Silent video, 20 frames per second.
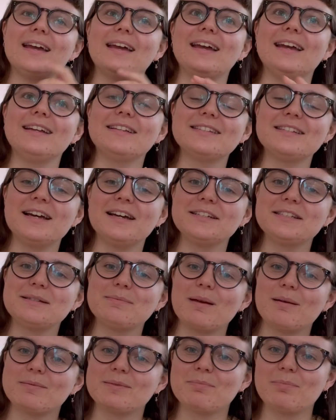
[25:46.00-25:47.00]
It's nice to
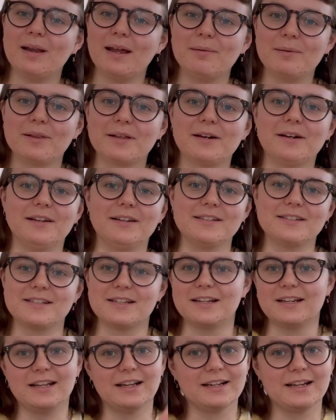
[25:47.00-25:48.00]
be able to play with colours,
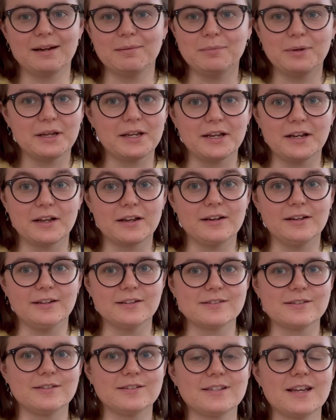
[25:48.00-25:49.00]
and like I'm looking at
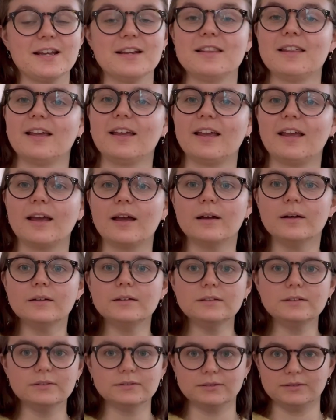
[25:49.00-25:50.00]
colours all day and thinking,
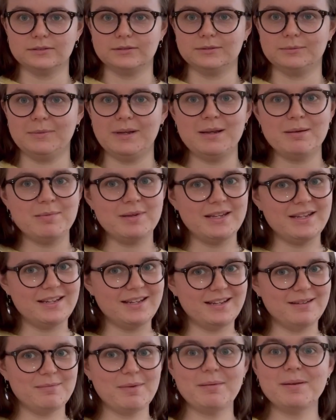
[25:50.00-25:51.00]
oh,
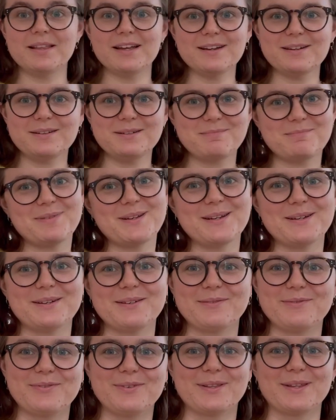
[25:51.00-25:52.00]
maybe that could be
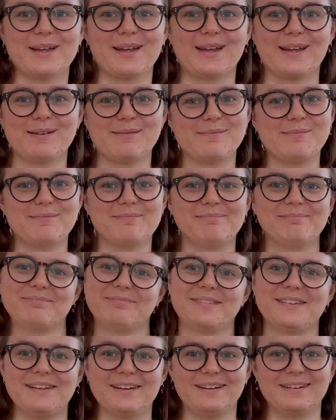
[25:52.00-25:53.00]
good for the,
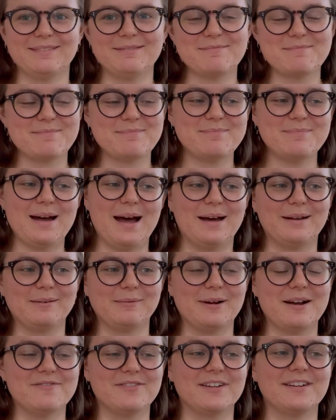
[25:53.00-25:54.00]
you know, pattern or
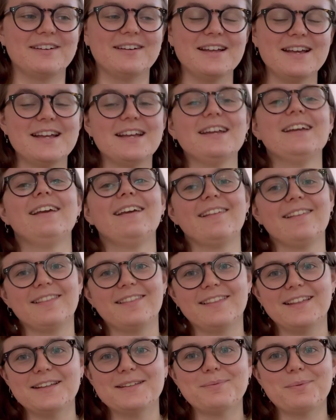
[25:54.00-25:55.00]
whatever. And
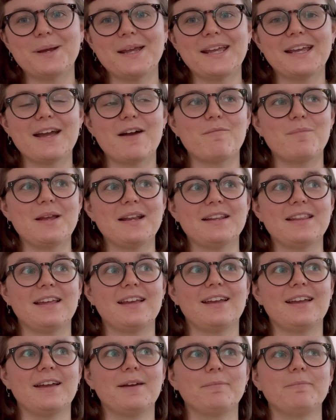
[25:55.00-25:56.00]
this week I've been
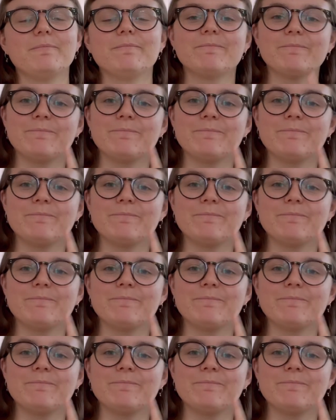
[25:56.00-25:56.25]
thinking,